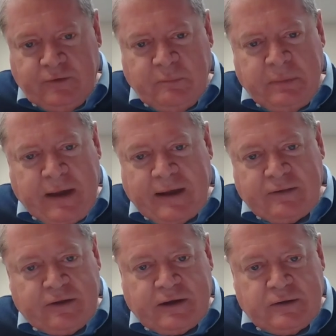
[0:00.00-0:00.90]
to
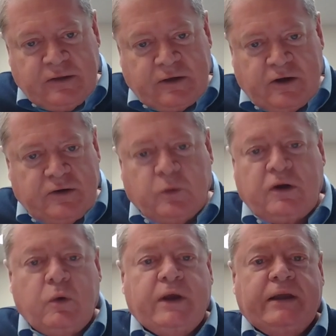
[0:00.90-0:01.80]
beg the, the
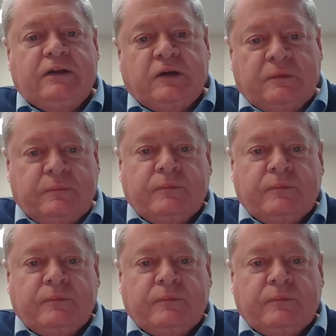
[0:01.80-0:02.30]
queen to